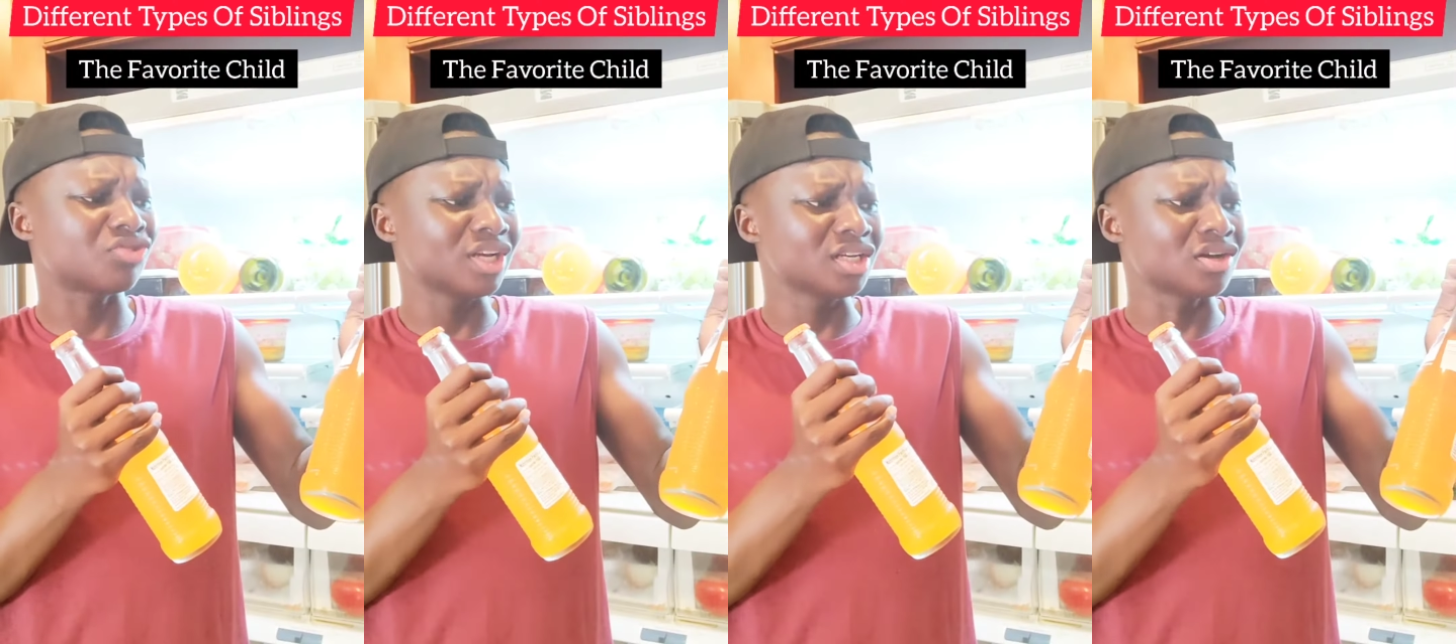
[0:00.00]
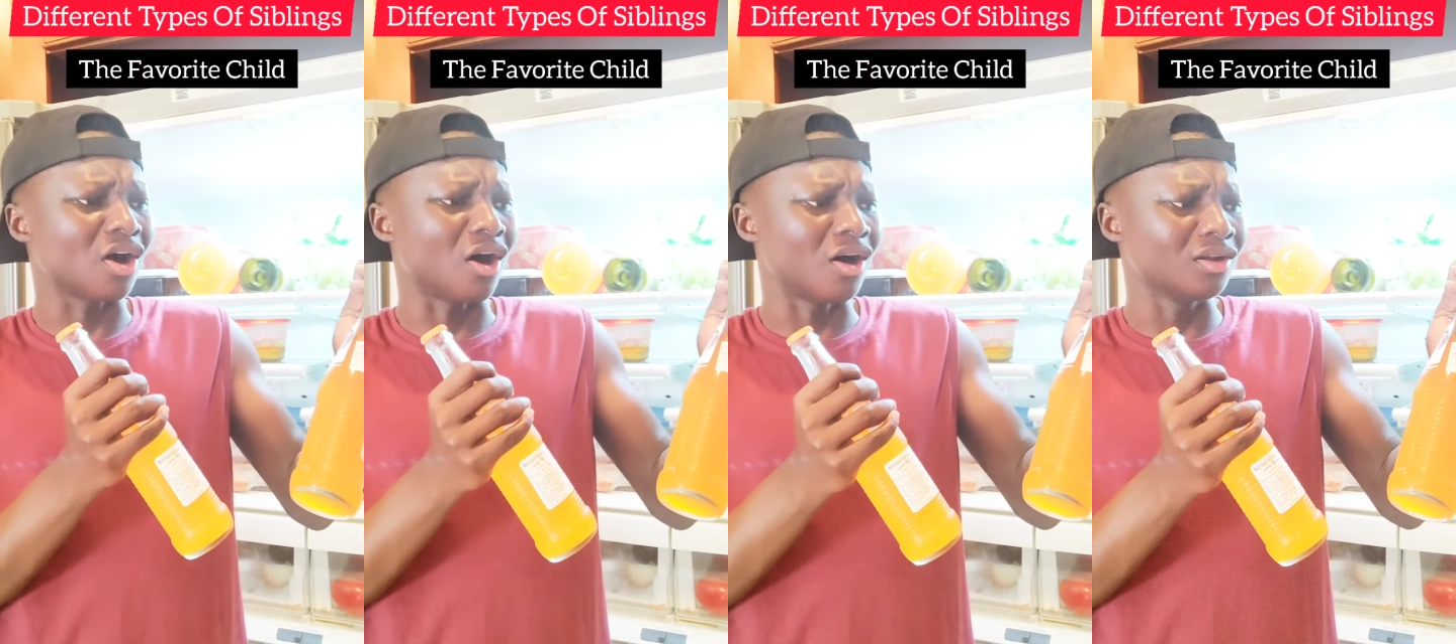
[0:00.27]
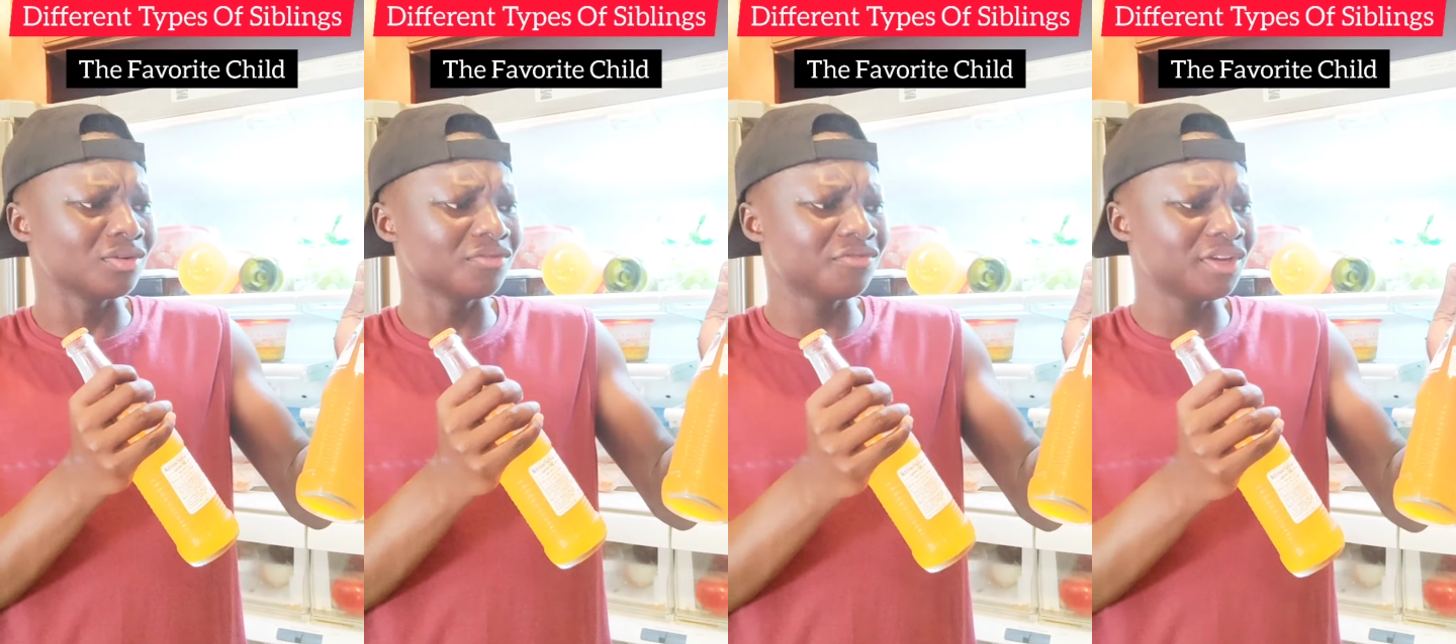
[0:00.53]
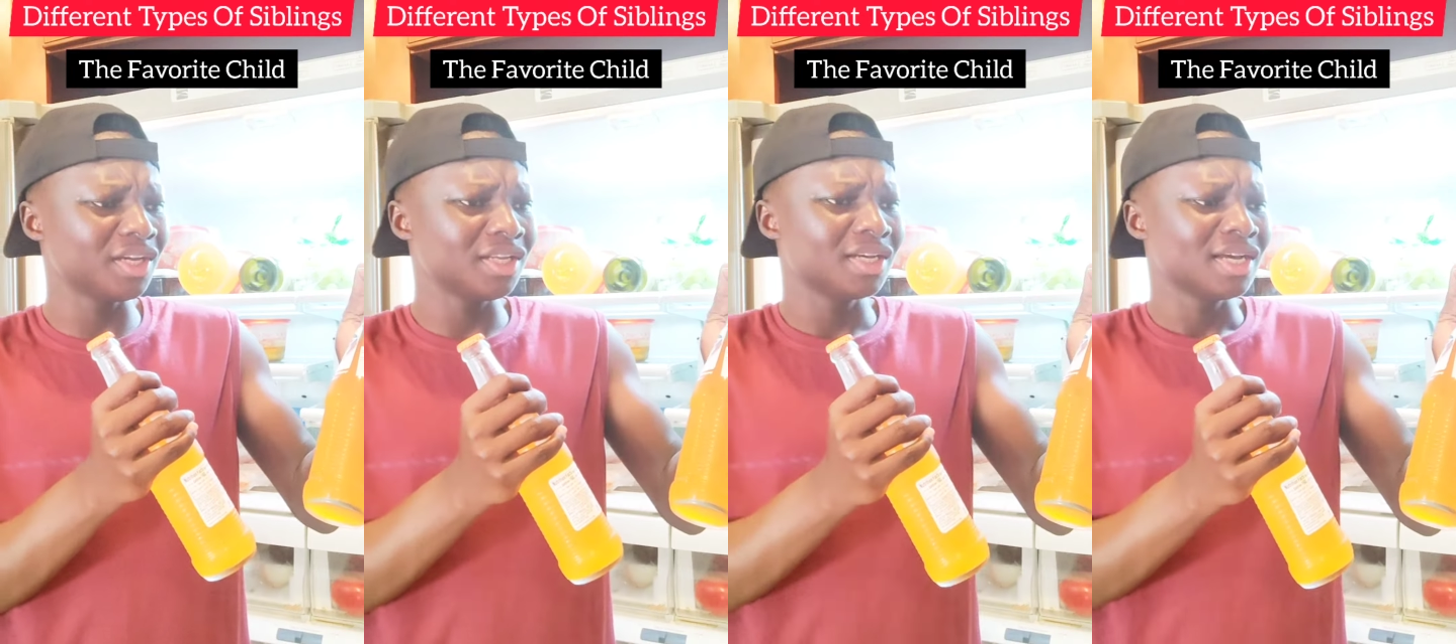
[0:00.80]
drink all of
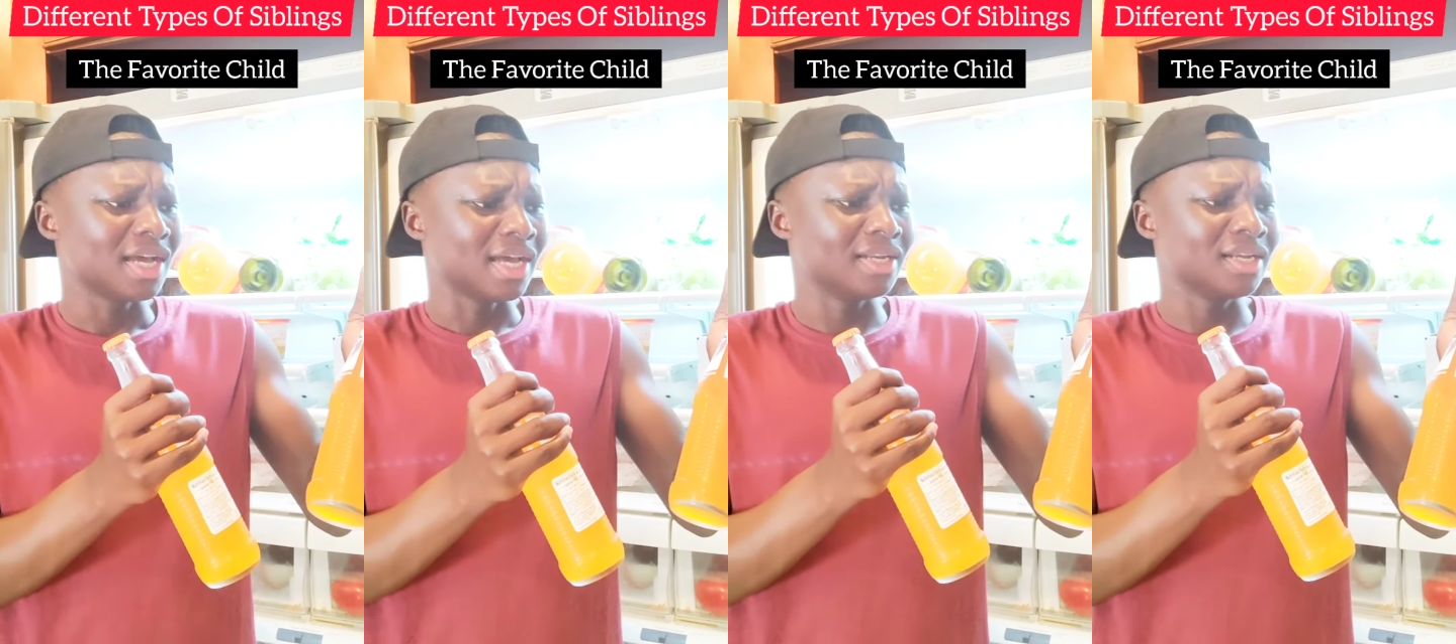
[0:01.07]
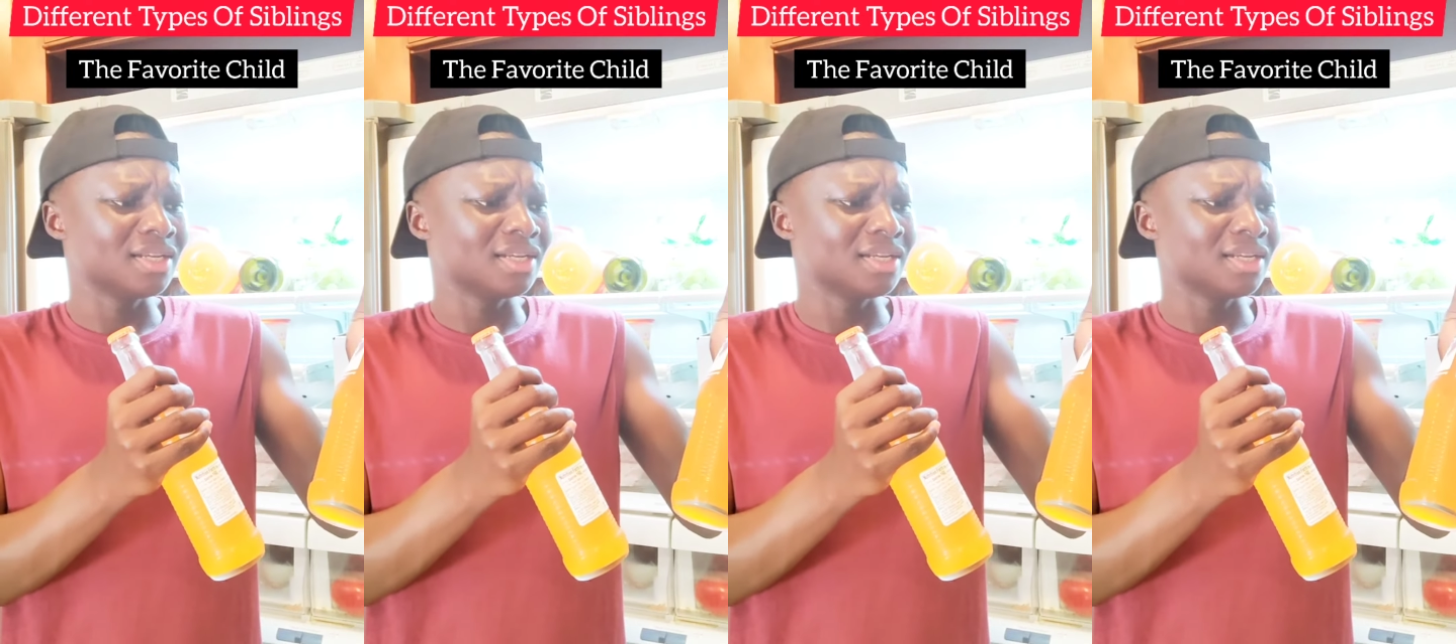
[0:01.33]
it and